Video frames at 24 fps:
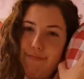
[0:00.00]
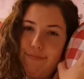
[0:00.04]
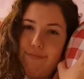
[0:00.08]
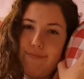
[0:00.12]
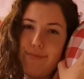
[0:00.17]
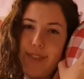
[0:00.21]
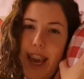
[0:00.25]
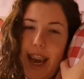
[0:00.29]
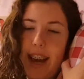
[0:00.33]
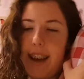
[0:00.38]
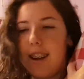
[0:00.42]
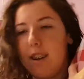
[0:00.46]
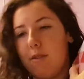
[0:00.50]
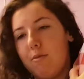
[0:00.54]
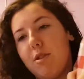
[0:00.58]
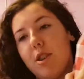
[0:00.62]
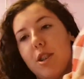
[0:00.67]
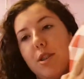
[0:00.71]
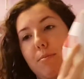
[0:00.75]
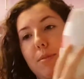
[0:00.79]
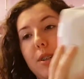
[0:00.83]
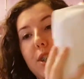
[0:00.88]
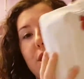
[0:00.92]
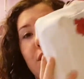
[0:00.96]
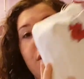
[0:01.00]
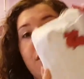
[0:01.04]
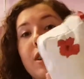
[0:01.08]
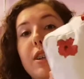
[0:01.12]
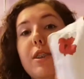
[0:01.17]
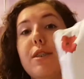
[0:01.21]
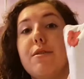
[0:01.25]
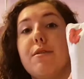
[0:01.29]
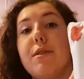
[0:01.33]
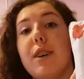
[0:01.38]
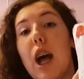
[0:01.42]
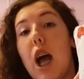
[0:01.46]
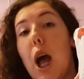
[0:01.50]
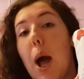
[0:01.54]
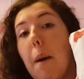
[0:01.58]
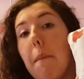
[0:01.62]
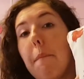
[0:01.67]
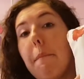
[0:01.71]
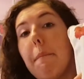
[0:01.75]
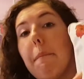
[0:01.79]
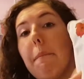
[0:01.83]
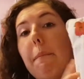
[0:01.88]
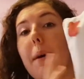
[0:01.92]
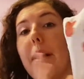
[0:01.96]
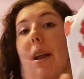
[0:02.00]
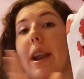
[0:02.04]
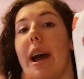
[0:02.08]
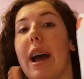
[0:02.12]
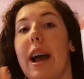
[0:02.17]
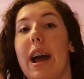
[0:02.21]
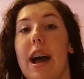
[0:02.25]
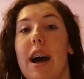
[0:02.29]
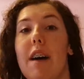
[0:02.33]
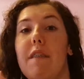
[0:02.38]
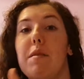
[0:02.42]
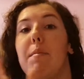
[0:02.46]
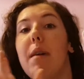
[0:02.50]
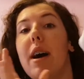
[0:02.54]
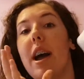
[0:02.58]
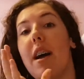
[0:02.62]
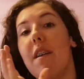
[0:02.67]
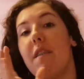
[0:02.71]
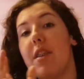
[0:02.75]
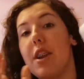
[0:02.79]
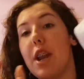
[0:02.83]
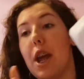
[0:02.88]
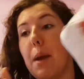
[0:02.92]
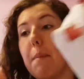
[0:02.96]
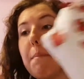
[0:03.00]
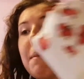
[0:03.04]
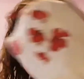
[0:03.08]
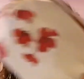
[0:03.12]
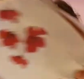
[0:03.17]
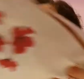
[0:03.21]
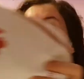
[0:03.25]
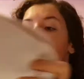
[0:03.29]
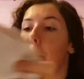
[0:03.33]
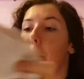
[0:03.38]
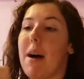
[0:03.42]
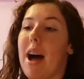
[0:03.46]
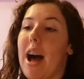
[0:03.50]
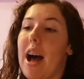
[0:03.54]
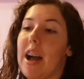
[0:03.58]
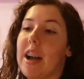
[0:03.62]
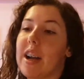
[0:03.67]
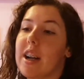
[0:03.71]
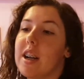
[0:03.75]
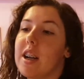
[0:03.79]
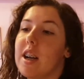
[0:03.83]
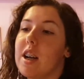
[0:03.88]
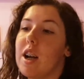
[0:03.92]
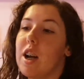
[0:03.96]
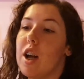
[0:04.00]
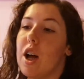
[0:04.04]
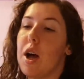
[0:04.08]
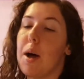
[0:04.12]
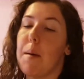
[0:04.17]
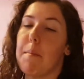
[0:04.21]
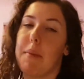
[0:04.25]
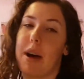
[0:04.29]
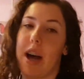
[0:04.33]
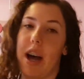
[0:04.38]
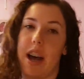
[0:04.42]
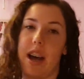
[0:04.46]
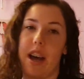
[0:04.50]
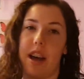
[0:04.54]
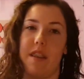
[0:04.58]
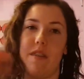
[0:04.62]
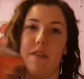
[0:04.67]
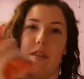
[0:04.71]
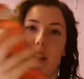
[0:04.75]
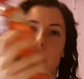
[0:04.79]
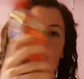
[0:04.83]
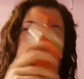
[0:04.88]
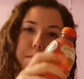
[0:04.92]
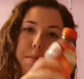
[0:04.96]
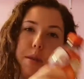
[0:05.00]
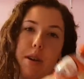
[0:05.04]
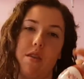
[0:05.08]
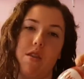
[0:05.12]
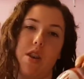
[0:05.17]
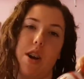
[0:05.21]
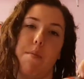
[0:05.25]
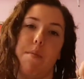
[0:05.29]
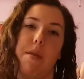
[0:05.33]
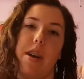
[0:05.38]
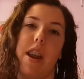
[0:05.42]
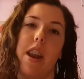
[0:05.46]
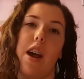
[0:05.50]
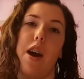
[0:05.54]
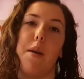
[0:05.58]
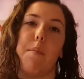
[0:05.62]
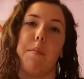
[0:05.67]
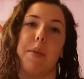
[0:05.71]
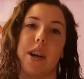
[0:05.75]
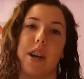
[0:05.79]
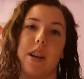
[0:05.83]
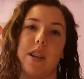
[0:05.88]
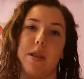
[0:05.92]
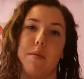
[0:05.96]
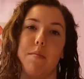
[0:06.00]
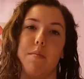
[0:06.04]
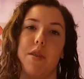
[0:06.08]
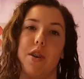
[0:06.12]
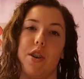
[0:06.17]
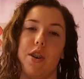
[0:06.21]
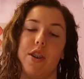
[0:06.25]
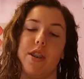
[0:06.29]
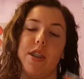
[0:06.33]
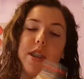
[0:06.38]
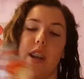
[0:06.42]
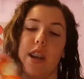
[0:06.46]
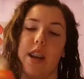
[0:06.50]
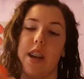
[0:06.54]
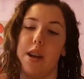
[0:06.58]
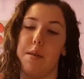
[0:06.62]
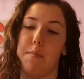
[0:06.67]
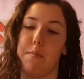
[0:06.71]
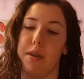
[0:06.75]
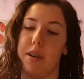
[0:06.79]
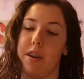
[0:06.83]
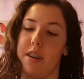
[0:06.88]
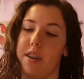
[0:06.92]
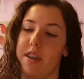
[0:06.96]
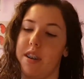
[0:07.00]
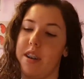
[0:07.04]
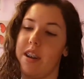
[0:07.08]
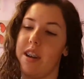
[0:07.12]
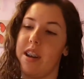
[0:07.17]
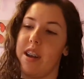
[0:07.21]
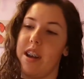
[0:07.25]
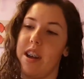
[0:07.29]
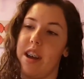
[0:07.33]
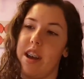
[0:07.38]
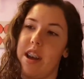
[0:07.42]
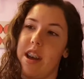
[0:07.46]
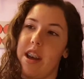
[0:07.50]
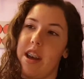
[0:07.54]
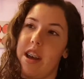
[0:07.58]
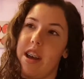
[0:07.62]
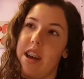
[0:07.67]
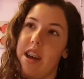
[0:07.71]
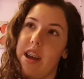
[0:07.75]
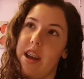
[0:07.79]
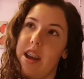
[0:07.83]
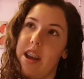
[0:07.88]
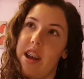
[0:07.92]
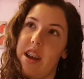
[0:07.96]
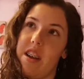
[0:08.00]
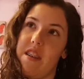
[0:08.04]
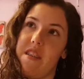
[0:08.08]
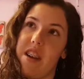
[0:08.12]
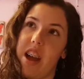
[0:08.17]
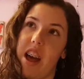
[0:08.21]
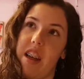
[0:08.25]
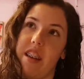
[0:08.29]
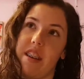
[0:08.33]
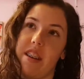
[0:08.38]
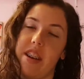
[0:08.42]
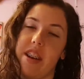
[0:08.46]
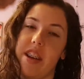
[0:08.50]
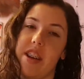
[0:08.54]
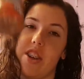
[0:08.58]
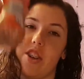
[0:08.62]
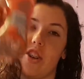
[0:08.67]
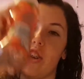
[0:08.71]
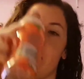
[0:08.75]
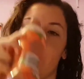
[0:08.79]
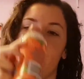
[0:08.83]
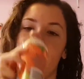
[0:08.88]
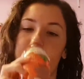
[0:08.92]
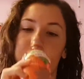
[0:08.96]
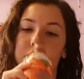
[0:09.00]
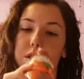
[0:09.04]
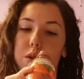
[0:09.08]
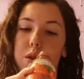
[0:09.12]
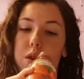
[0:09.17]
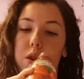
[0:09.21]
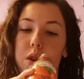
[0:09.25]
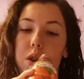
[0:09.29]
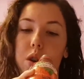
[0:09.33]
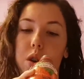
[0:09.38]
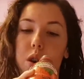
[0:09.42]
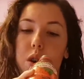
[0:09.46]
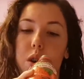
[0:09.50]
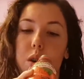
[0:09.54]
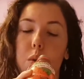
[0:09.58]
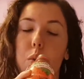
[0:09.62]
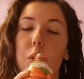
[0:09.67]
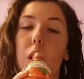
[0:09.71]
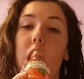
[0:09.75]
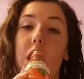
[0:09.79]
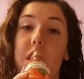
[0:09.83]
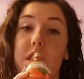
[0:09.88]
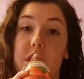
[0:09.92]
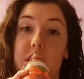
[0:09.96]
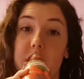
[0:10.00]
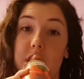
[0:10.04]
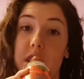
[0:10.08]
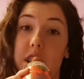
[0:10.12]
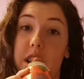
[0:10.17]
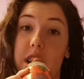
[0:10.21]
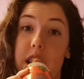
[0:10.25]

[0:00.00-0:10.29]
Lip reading: Yeah, I'm just gonna show you what I have in my everyday makeup bag. I have my Ribena there because I'm thirsty, but in reality it's just water